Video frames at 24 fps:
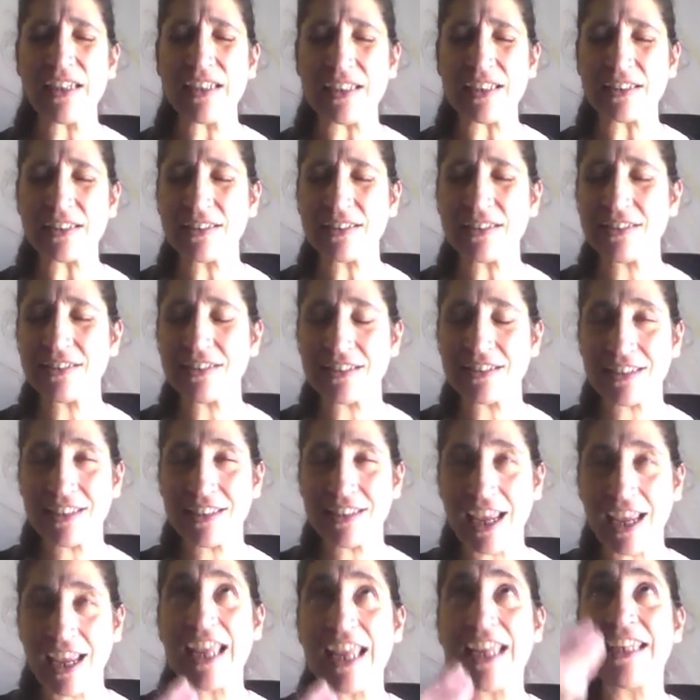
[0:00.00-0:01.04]
because
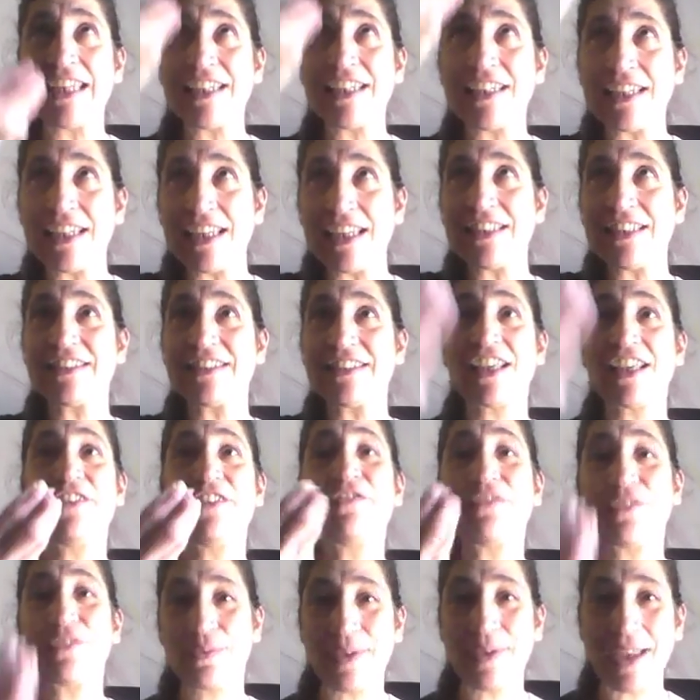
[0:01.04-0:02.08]
everything I just
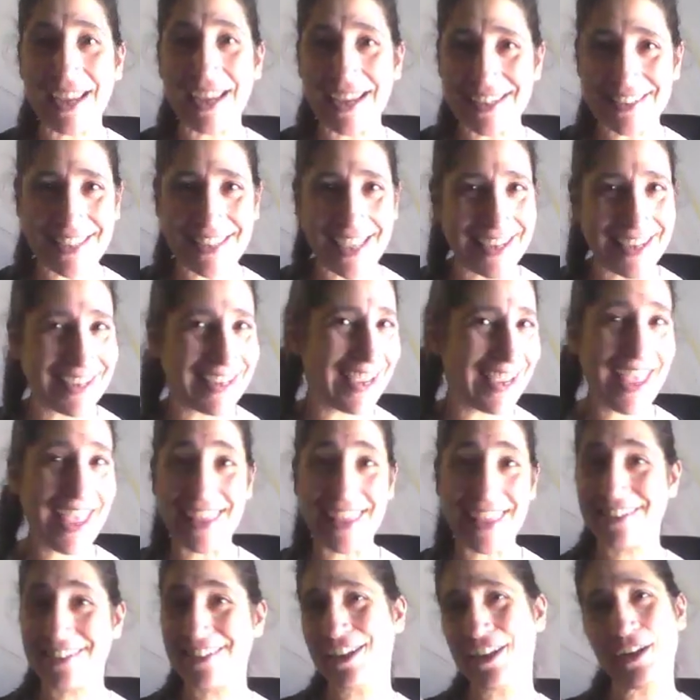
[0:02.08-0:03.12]
channel
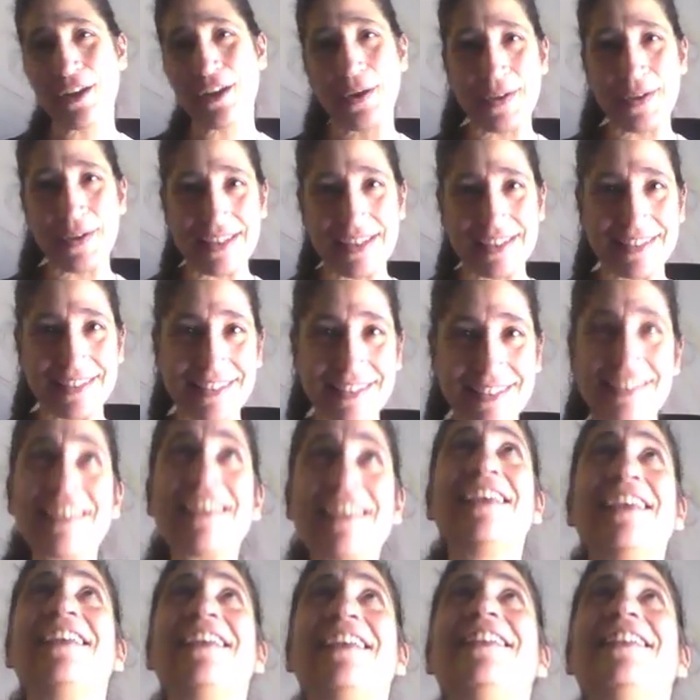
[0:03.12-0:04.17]
the
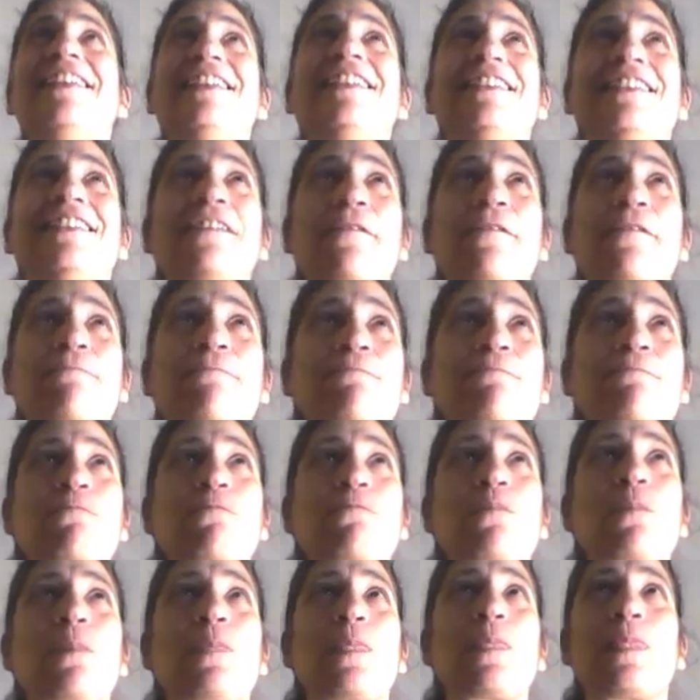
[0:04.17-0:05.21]
most innocent and
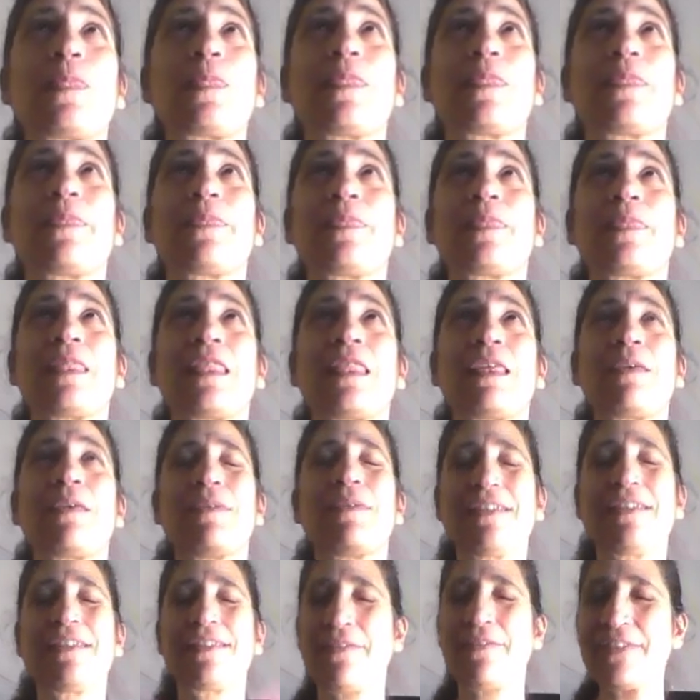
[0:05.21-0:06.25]
pure
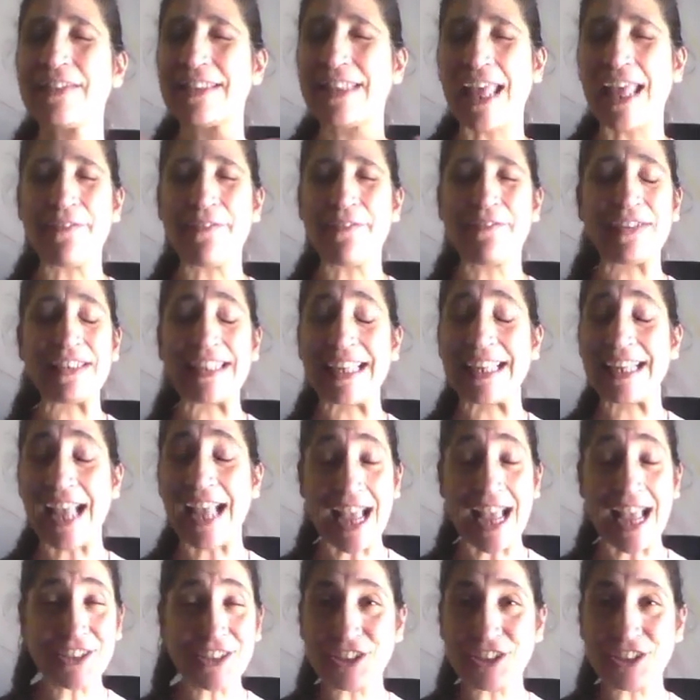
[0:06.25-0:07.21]
and honest